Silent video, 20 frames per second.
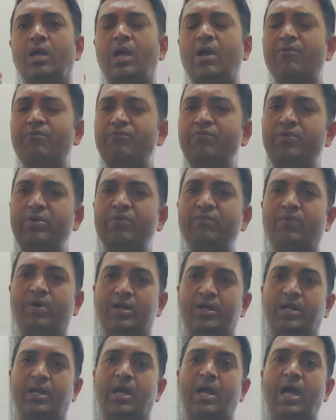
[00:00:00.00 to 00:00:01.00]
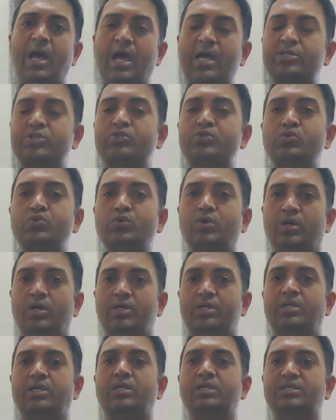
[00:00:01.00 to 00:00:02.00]
Everyone has to
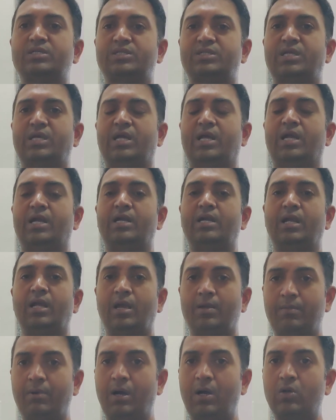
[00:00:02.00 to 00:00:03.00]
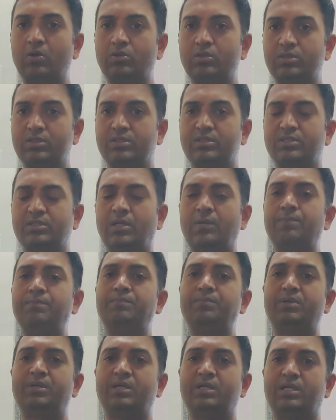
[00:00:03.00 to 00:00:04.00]
understand about
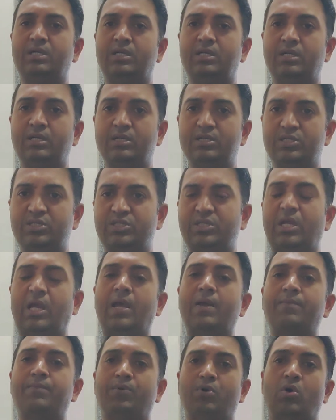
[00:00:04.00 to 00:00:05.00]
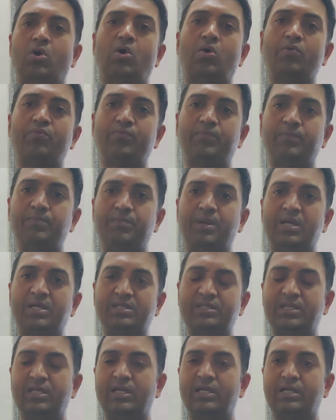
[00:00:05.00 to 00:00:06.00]
some step of
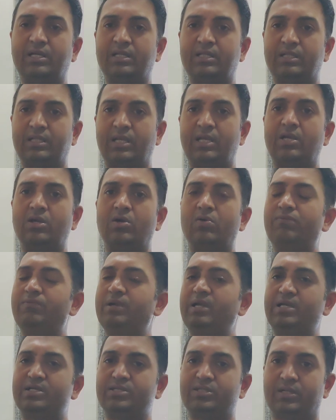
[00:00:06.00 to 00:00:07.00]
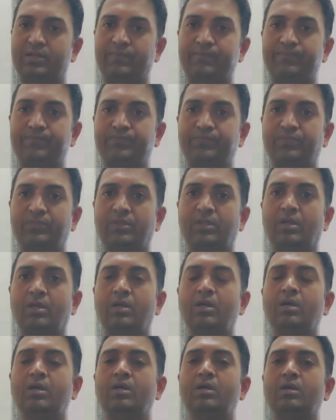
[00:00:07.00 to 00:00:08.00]
basic thing of laser.
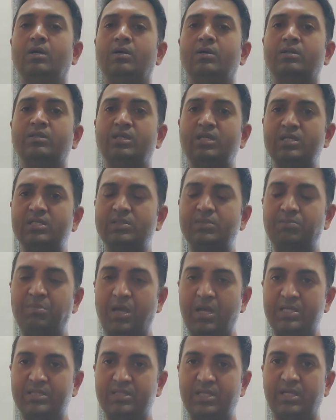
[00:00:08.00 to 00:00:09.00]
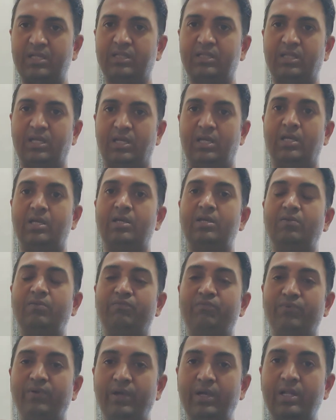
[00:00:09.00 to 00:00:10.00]
This basic
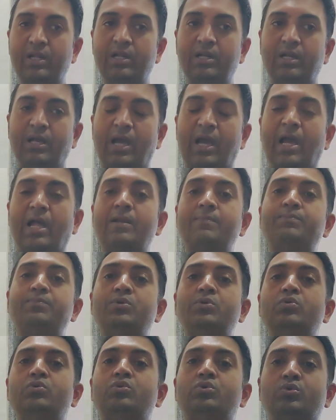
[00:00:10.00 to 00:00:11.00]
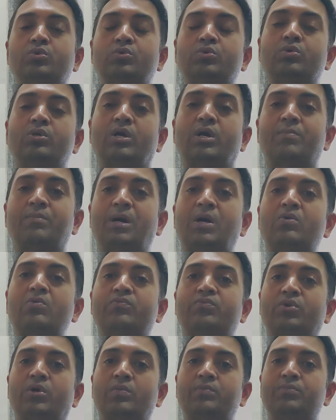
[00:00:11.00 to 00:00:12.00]
thing will help you to come
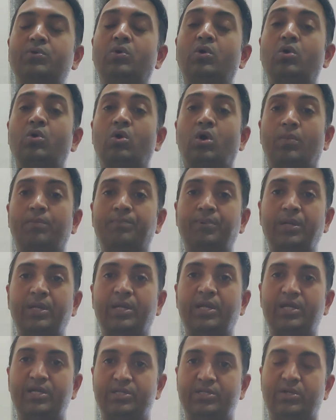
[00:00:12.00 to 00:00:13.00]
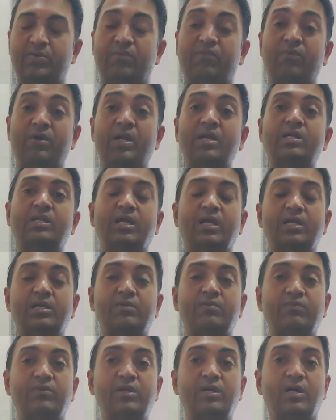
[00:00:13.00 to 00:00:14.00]
out from your complication when
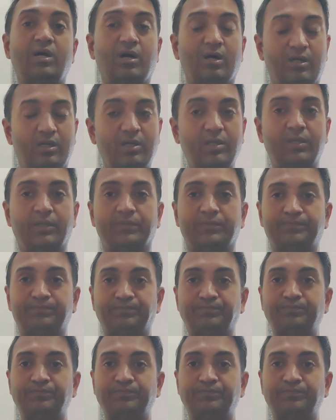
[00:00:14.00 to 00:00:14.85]
that will occur,